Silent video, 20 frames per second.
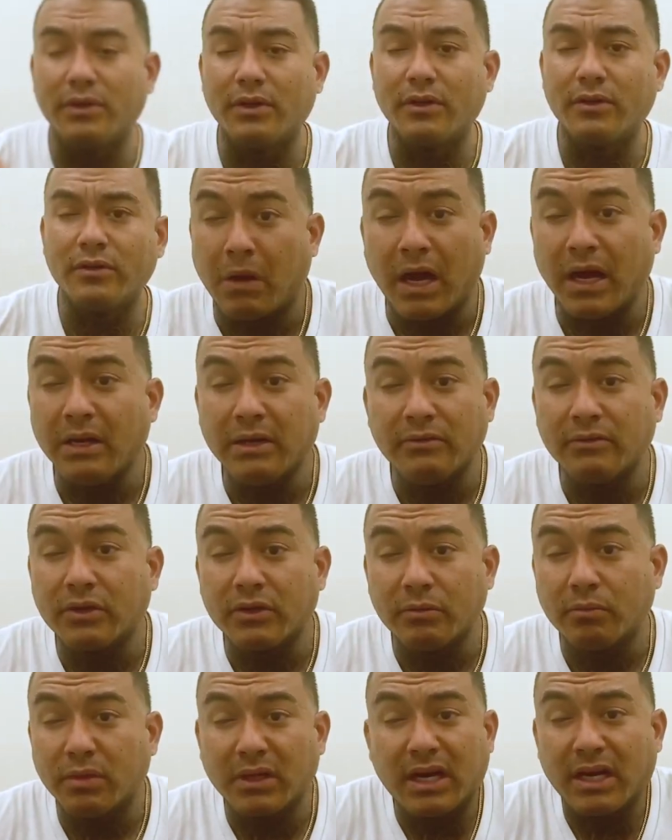know. I
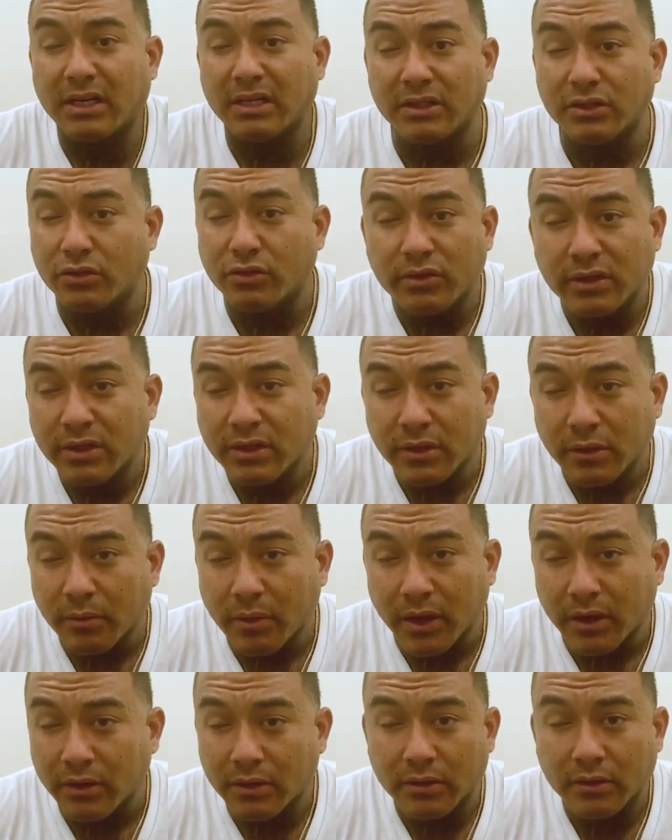didn't, but I didn't do anything
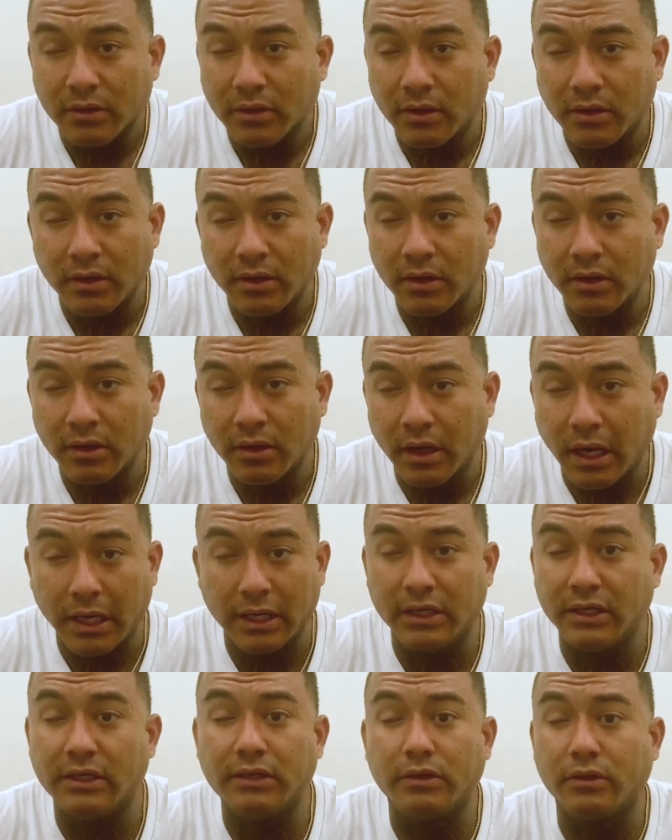about it. I
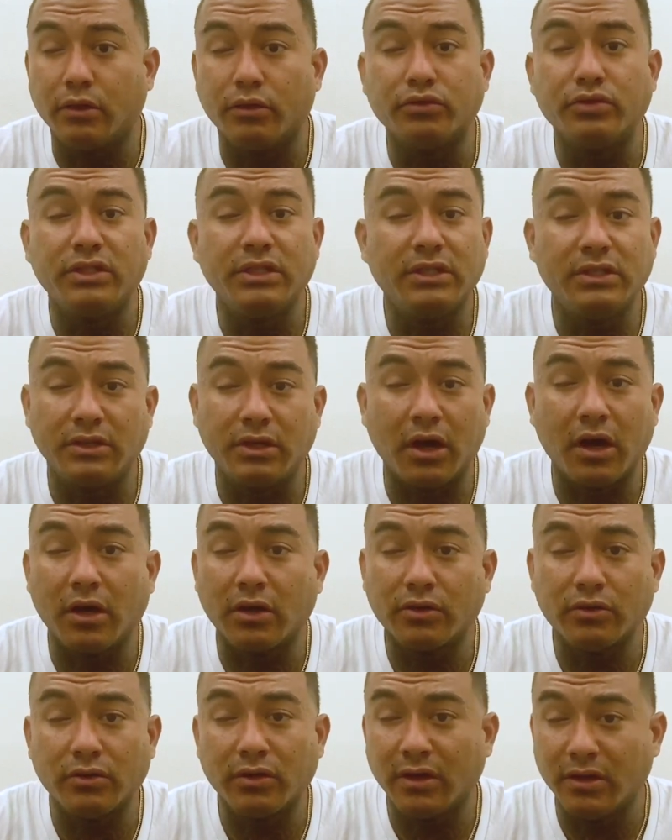didn't go see the
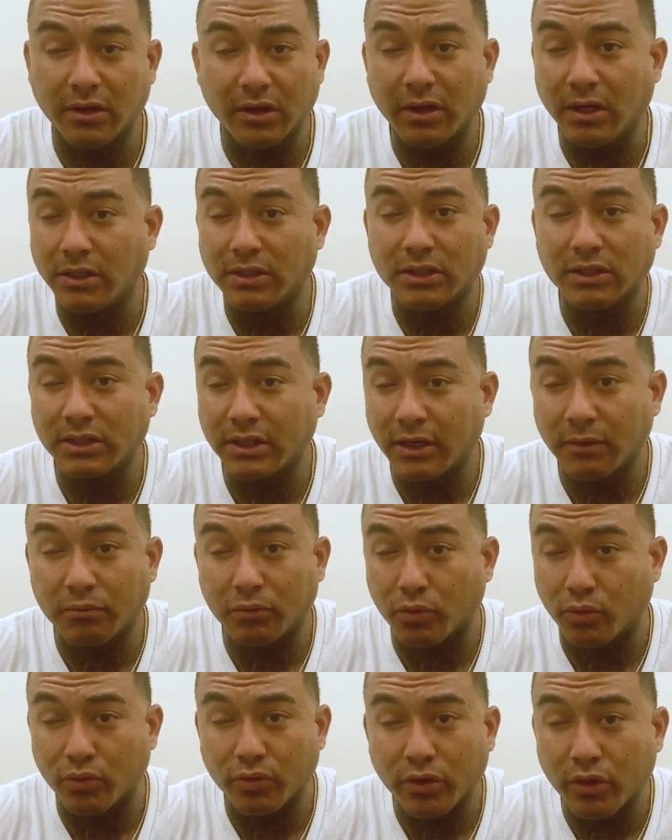doctor. I no, I just kept
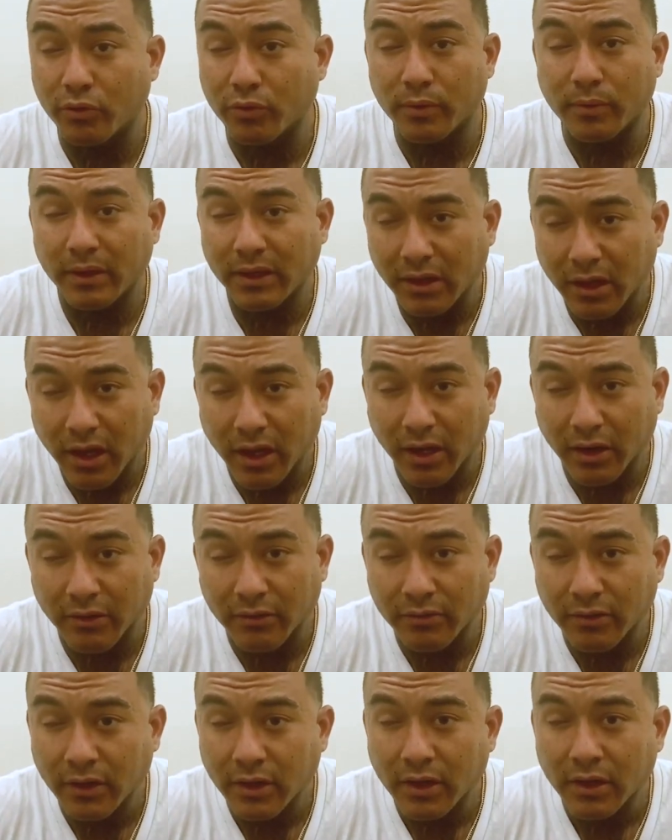going on with my
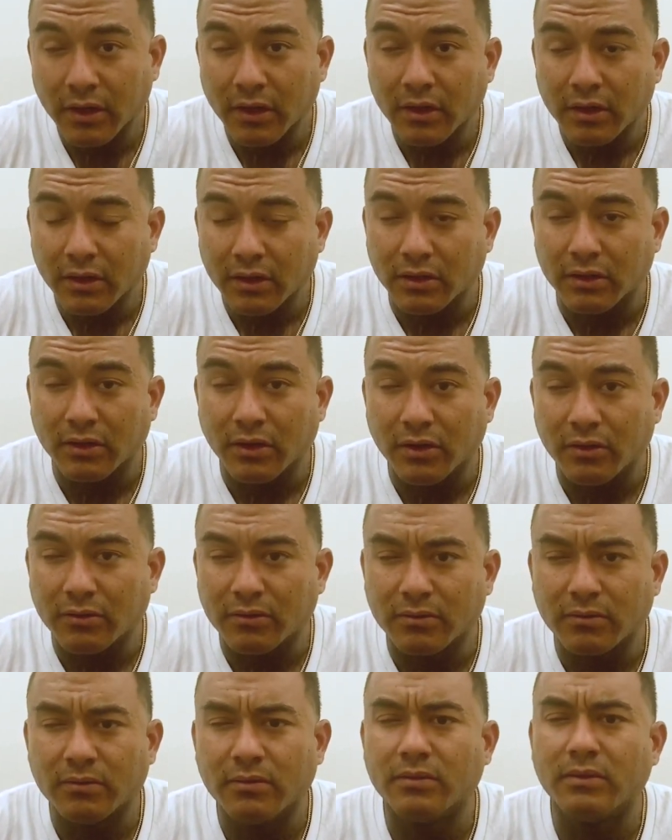life, you
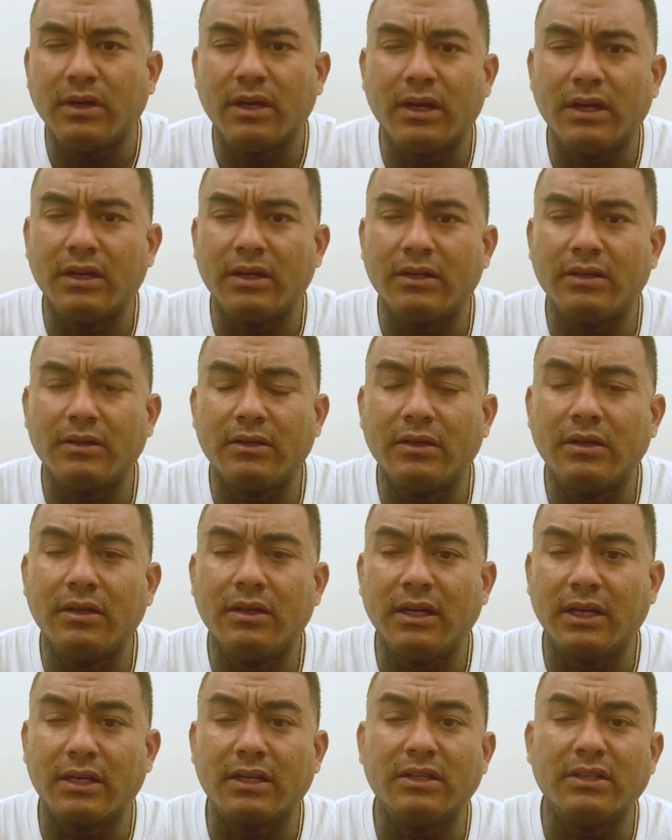know, and
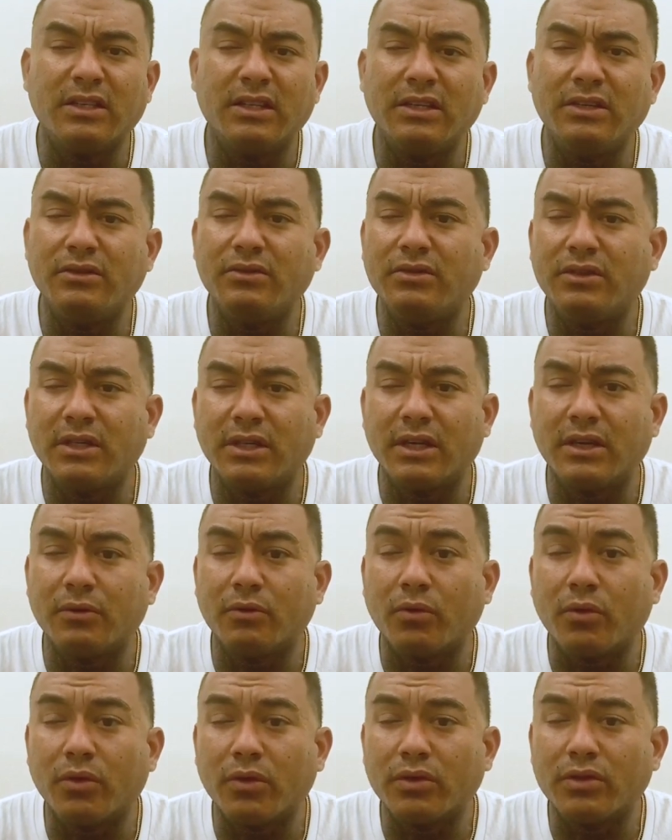it continued to get
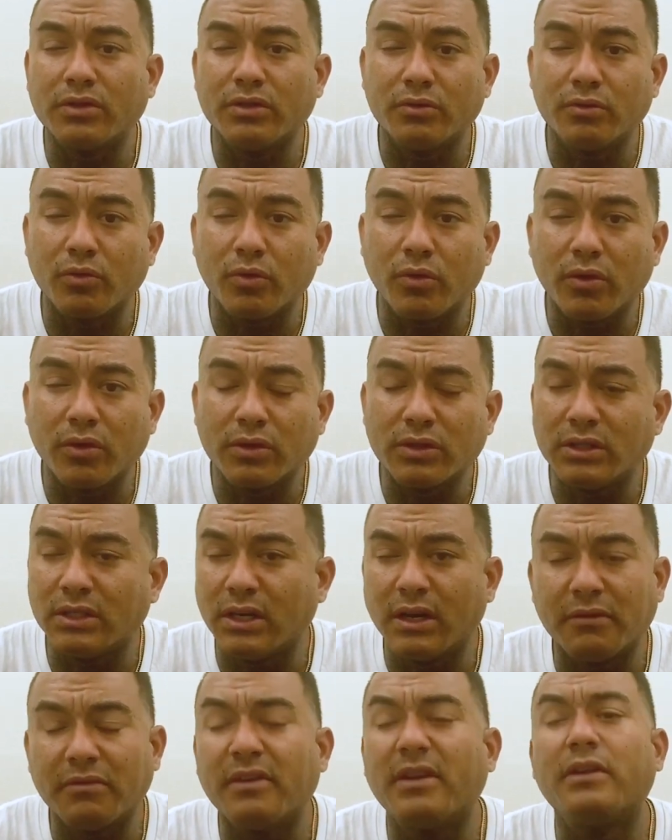worse and worse. And
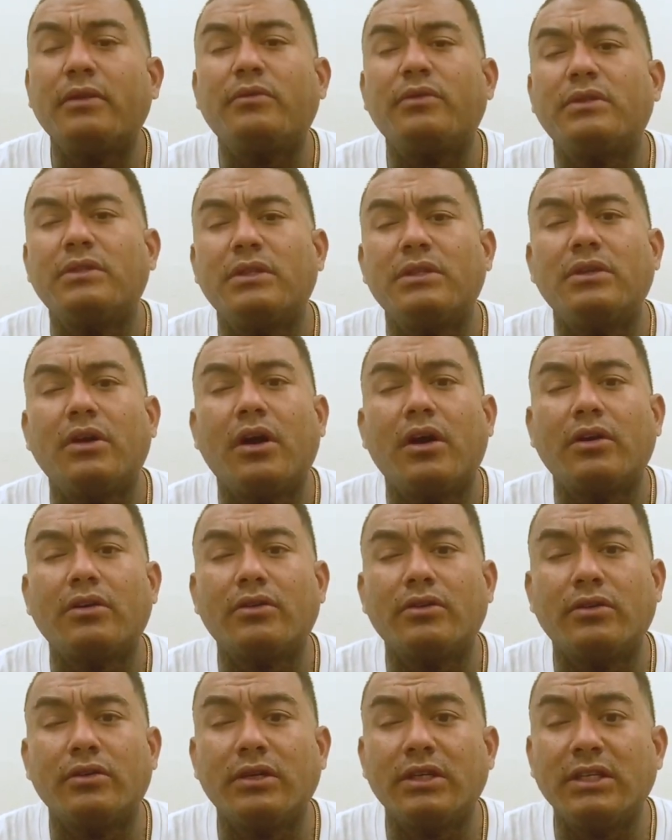I finally went to the
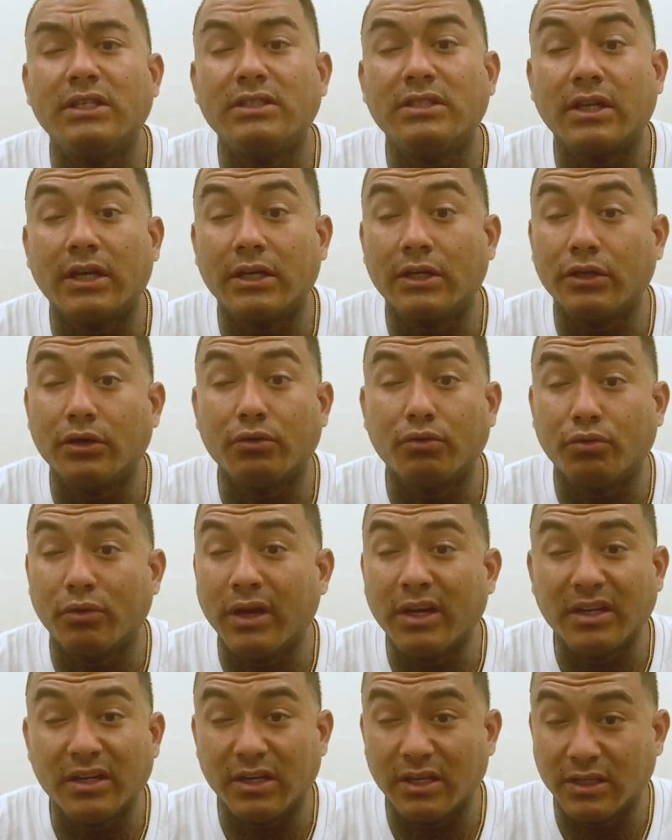doctor, and he's like, "Your
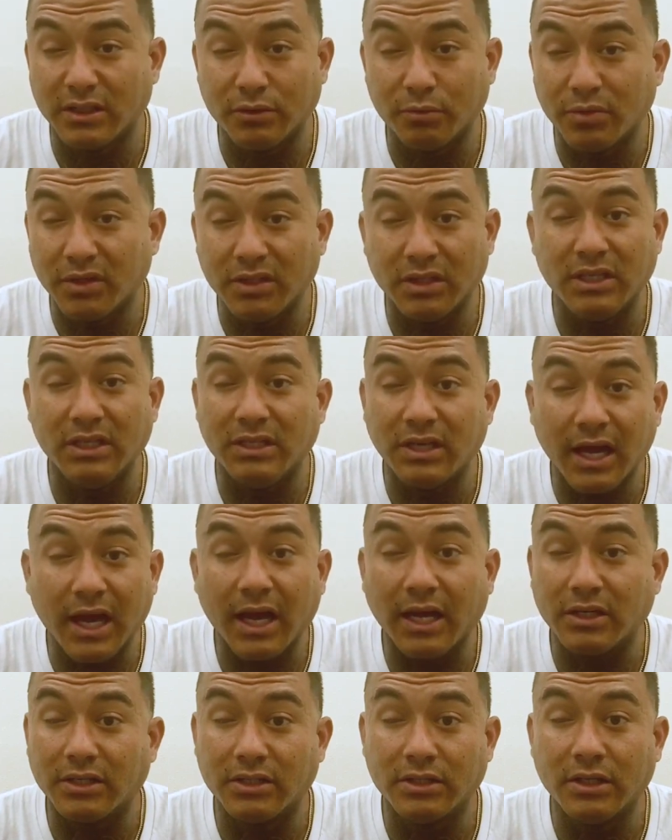retina has been
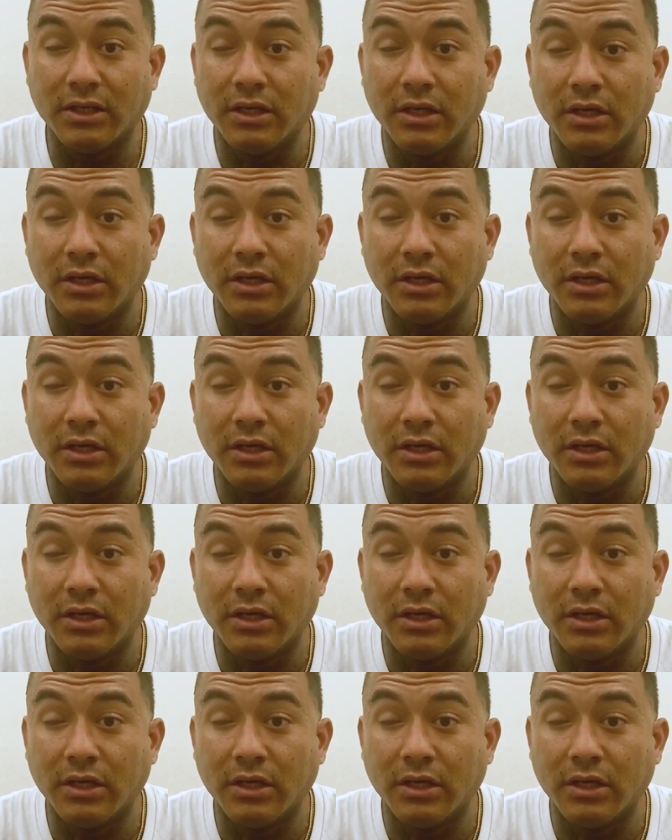detached